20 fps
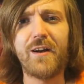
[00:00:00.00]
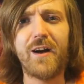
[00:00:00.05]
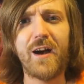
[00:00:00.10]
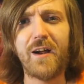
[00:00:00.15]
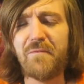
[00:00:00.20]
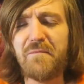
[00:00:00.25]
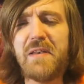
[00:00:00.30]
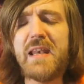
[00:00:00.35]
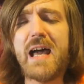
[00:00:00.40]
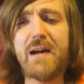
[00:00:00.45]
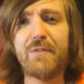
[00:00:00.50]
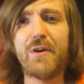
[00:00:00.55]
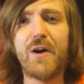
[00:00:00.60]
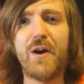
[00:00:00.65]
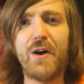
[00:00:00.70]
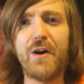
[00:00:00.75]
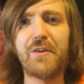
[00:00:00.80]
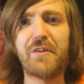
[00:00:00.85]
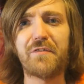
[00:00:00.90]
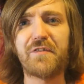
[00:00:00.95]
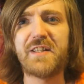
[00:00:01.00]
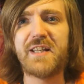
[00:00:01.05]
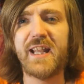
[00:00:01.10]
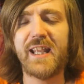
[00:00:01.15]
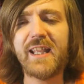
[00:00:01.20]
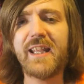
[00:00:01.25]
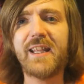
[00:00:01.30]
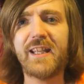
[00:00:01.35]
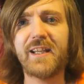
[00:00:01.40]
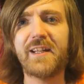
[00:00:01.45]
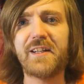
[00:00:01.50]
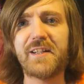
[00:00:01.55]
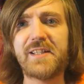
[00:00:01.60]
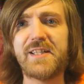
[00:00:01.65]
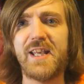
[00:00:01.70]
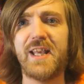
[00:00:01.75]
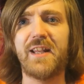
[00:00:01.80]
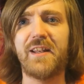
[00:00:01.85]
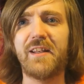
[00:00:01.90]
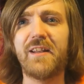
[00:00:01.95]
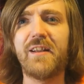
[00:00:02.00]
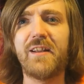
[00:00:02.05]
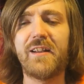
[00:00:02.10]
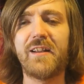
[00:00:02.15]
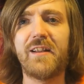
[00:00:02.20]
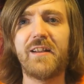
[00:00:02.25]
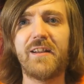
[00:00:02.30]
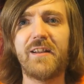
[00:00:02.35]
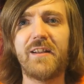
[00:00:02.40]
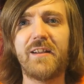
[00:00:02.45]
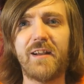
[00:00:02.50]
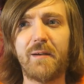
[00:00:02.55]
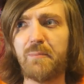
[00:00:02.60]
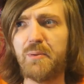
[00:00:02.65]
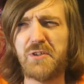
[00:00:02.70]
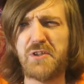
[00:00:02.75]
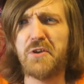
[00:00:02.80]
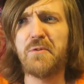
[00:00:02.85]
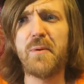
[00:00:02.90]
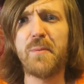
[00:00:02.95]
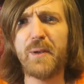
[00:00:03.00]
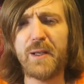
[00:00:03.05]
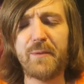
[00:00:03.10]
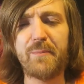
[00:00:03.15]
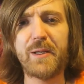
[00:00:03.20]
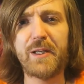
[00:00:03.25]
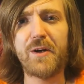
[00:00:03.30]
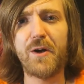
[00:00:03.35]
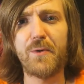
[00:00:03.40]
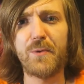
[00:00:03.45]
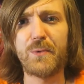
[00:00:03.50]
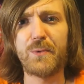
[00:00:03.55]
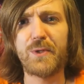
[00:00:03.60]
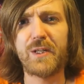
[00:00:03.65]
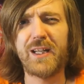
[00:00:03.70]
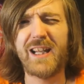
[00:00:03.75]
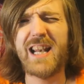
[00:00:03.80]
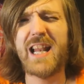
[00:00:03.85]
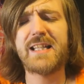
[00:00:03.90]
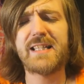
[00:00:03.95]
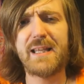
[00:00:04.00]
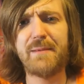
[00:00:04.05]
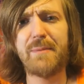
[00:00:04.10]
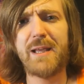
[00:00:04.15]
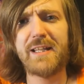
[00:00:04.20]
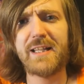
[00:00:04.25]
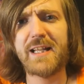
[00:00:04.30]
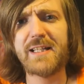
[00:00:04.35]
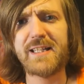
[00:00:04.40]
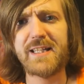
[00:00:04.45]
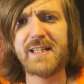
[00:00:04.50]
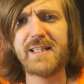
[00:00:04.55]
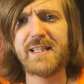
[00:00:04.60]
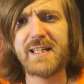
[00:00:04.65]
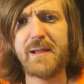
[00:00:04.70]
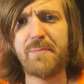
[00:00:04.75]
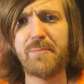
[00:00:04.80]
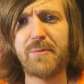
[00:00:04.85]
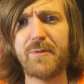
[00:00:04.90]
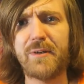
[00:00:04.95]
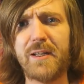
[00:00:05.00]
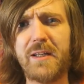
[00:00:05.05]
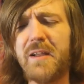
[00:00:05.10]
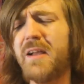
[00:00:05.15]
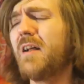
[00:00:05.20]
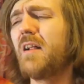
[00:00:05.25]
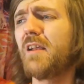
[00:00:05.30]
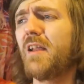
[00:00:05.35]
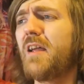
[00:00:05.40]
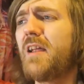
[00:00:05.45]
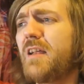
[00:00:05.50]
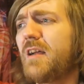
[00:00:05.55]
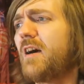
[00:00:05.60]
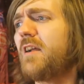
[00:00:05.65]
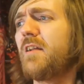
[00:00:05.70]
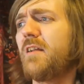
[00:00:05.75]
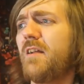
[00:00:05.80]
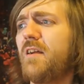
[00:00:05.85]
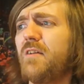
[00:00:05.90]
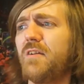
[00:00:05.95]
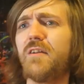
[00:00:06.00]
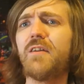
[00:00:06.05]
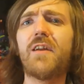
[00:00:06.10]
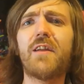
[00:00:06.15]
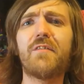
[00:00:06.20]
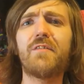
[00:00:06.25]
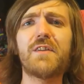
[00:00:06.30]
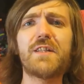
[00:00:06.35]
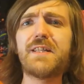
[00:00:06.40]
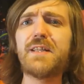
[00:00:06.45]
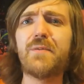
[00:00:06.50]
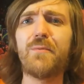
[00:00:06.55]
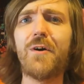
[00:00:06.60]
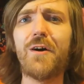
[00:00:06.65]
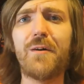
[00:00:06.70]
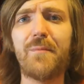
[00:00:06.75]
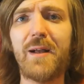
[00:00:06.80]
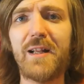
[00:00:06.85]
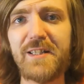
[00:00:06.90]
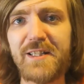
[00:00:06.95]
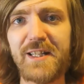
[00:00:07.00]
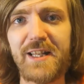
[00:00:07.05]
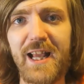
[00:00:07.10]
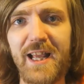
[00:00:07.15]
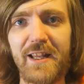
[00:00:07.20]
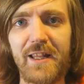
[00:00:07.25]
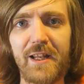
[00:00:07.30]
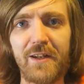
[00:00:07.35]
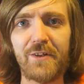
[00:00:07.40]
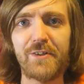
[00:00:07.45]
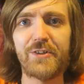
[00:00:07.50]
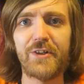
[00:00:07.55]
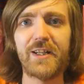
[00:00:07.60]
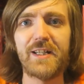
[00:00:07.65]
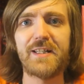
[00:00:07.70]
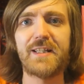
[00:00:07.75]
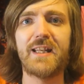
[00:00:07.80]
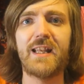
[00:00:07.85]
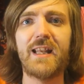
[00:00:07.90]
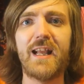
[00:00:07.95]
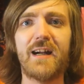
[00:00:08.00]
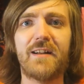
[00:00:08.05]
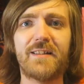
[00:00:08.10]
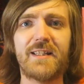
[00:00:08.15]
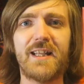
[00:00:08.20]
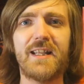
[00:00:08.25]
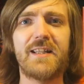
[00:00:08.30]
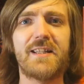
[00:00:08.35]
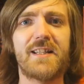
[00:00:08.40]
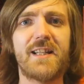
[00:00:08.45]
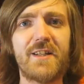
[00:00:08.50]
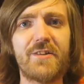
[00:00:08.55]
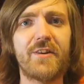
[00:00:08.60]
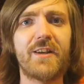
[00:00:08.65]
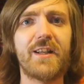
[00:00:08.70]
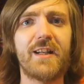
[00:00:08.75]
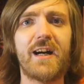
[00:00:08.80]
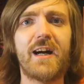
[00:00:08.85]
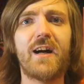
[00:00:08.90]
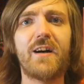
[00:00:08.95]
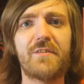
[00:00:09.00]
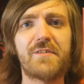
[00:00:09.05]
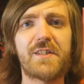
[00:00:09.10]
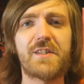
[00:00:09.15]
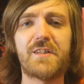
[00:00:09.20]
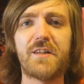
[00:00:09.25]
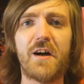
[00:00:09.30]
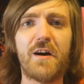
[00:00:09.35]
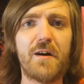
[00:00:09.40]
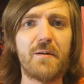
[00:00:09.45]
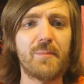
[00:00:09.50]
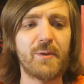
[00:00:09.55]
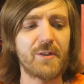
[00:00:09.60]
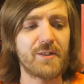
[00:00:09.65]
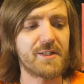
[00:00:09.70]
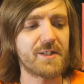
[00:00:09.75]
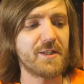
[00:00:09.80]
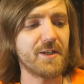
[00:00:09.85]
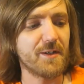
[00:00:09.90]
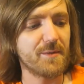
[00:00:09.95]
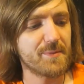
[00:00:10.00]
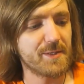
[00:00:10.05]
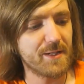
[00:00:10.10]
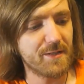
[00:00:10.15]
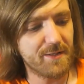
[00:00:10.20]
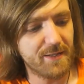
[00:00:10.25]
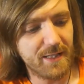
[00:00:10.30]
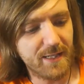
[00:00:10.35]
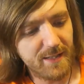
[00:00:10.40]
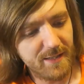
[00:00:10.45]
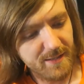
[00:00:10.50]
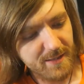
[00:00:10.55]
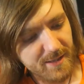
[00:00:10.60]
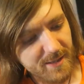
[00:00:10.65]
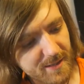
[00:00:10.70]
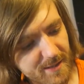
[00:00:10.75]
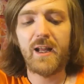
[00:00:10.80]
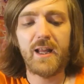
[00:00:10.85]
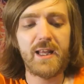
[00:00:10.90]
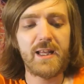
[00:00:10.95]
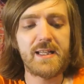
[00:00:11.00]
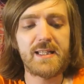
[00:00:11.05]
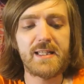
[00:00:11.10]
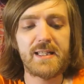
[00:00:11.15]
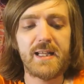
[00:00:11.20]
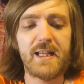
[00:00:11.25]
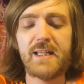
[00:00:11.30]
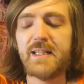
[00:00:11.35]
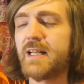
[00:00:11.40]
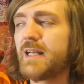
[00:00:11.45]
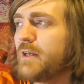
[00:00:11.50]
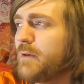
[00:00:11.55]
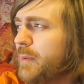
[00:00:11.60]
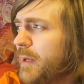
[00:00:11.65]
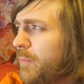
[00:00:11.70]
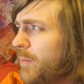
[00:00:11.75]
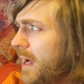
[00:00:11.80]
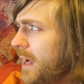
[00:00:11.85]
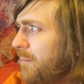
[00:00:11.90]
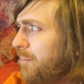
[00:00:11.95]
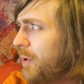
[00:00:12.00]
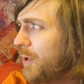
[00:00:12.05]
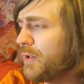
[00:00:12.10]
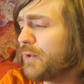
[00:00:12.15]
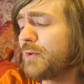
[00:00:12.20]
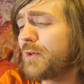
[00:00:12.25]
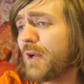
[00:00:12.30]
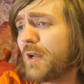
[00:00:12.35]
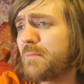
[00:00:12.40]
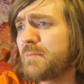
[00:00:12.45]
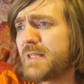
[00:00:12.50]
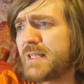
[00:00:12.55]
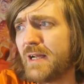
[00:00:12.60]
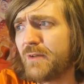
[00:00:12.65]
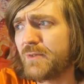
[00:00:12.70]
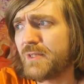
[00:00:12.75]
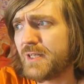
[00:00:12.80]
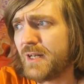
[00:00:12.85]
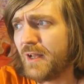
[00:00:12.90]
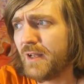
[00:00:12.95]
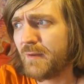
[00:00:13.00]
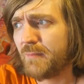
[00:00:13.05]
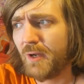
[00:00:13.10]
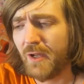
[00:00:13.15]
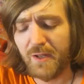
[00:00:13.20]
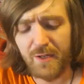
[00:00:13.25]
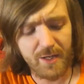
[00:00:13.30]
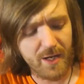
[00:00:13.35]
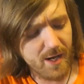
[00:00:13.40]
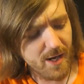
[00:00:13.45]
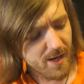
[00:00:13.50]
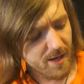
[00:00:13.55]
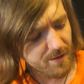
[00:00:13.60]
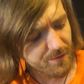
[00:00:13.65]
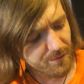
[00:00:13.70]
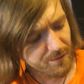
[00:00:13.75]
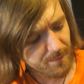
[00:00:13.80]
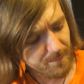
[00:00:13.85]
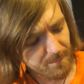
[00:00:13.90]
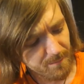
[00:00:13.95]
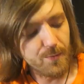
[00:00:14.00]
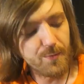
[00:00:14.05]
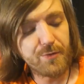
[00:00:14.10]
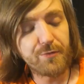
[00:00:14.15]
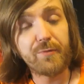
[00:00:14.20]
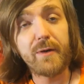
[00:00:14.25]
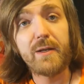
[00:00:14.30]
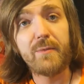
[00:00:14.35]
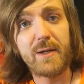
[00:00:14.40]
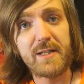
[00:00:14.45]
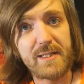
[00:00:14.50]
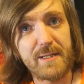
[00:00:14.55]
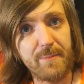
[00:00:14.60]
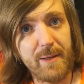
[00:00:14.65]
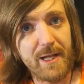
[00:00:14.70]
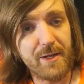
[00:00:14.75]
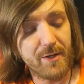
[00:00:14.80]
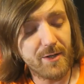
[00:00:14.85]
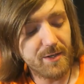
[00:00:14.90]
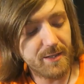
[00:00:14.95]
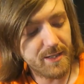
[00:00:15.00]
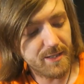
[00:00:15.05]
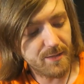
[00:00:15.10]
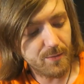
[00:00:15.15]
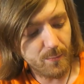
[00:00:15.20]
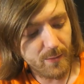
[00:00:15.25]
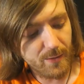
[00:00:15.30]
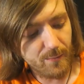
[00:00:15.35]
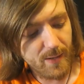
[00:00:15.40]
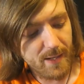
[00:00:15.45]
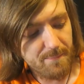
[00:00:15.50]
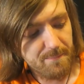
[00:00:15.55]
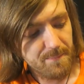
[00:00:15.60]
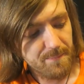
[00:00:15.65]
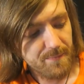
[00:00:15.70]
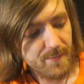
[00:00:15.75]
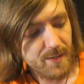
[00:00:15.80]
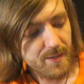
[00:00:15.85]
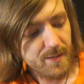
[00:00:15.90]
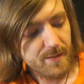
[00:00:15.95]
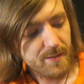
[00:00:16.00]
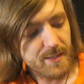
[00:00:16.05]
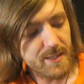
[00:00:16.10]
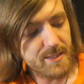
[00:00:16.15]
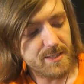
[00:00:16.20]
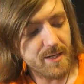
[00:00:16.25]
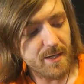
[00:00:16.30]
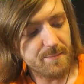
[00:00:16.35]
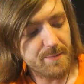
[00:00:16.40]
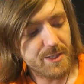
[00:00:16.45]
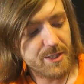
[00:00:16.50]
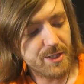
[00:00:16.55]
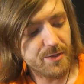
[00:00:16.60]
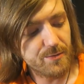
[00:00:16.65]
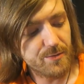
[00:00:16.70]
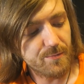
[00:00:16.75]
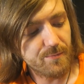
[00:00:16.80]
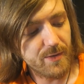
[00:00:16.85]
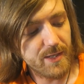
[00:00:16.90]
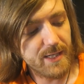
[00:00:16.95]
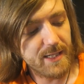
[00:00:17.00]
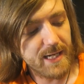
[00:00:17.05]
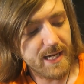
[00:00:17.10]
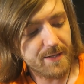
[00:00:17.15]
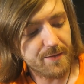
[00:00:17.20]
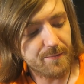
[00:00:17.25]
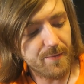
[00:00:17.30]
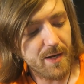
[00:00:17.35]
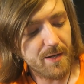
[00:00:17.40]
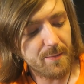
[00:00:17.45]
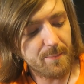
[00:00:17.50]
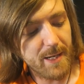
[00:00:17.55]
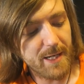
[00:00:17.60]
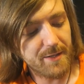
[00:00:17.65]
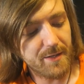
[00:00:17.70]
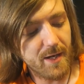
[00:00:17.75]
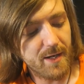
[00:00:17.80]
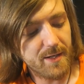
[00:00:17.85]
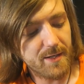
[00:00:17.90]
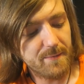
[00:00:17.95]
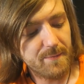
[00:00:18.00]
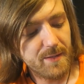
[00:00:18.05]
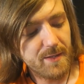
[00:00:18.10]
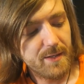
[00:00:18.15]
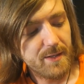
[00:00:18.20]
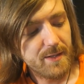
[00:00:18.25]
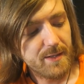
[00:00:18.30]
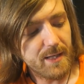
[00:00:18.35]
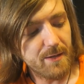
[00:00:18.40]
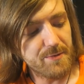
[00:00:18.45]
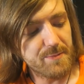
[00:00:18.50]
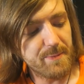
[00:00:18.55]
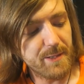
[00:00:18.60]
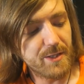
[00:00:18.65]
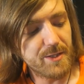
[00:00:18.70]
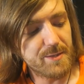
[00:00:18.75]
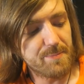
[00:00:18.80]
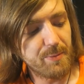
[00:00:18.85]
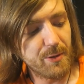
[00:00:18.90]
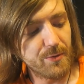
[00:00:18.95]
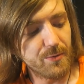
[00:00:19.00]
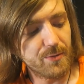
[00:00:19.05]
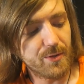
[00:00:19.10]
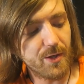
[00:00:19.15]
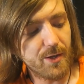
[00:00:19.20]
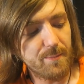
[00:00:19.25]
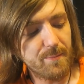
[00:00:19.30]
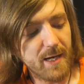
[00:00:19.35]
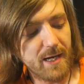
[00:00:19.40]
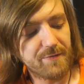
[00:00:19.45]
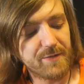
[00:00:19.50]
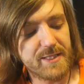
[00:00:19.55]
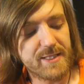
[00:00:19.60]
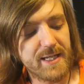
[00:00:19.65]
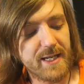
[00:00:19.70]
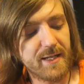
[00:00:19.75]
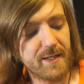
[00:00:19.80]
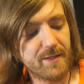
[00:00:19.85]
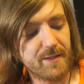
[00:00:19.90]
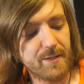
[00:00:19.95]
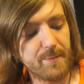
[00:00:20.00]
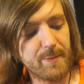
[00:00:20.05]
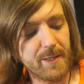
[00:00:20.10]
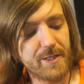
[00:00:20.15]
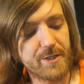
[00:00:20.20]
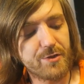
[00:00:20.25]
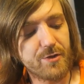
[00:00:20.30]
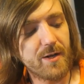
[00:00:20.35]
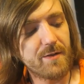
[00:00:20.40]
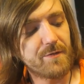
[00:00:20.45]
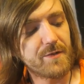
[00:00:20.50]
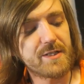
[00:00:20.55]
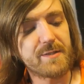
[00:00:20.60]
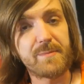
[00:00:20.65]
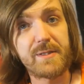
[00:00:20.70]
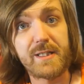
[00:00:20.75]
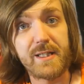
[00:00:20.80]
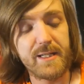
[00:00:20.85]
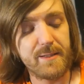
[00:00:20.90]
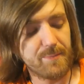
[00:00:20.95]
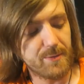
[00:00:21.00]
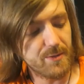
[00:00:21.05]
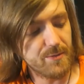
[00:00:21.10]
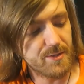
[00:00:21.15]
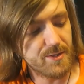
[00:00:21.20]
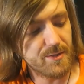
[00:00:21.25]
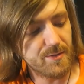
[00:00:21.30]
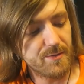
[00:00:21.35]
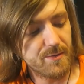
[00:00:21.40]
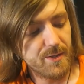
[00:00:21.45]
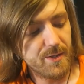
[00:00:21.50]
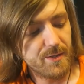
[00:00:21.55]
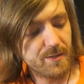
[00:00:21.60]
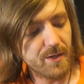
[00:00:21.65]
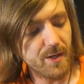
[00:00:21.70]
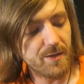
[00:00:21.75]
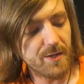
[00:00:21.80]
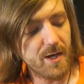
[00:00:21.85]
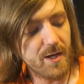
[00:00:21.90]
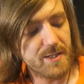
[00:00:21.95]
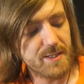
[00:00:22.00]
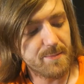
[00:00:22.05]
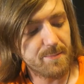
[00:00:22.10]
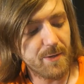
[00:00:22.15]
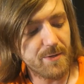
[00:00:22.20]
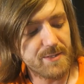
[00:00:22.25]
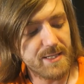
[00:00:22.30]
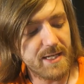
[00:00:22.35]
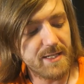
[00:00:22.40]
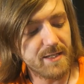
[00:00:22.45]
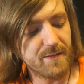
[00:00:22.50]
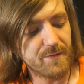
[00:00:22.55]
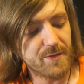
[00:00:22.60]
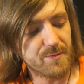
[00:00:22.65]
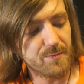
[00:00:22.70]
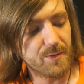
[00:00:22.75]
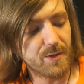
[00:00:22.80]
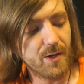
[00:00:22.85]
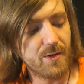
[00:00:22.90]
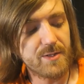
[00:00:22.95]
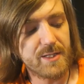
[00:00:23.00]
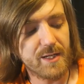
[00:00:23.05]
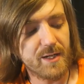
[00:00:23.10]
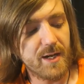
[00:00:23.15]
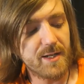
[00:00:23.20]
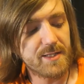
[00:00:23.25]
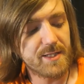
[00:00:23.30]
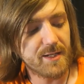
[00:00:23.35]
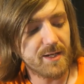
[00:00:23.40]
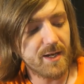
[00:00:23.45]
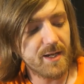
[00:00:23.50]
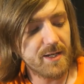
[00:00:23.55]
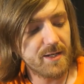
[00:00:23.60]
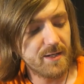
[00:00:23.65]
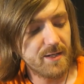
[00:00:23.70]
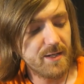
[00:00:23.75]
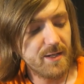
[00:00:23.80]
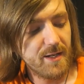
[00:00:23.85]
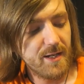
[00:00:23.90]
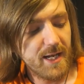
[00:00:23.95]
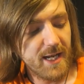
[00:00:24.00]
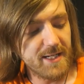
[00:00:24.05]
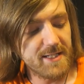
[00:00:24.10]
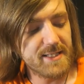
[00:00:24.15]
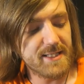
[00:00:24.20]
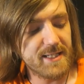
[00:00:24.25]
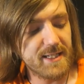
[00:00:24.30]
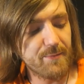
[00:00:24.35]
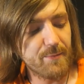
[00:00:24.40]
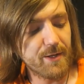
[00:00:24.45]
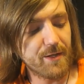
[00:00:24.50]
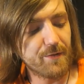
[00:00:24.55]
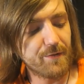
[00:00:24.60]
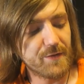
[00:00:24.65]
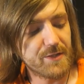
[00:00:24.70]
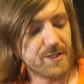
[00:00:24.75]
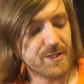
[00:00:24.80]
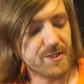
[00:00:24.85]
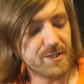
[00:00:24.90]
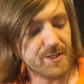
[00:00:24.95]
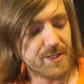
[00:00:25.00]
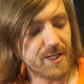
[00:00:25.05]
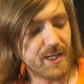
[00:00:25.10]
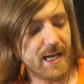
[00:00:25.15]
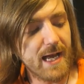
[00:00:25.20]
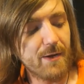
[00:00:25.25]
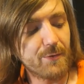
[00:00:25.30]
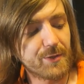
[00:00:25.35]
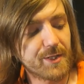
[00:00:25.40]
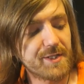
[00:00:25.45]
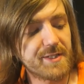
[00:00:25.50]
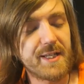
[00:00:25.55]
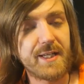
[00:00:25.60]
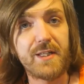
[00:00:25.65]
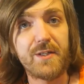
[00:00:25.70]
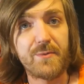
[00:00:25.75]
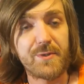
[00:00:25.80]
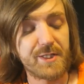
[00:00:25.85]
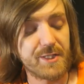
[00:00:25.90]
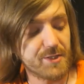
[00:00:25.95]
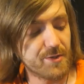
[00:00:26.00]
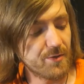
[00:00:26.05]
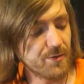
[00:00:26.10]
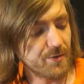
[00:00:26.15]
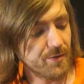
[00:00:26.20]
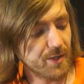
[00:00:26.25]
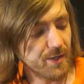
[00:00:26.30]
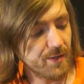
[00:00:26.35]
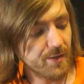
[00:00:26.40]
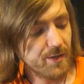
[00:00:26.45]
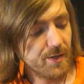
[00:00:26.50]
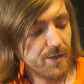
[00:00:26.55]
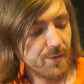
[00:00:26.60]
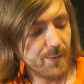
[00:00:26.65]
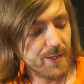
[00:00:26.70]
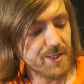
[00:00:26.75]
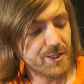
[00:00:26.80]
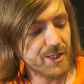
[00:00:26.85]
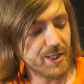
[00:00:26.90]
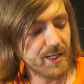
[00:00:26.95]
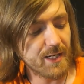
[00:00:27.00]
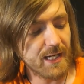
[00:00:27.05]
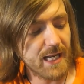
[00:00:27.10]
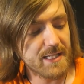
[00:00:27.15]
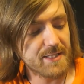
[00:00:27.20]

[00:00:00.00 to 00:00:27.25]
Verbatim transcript: I've never heard of tea in a tin, and presumably it'd be cold unless they make their tea separately. Like, I don't know, if you see workmen today, they're not drinking tea out of tins, they're drinking it out of Starbucks cups, aren't they? Uh, here's, here's a little bit where Puddleglum sounds like my other half. All three went to bed early in the wigwam. This time the children really had a rather bad night. That was because Puddleglum, after saying, "You better try for some sleep, you two. Not that I suppose any of us will close an eye tonight," instantly went off into such a loud continuous snore that, when Jill at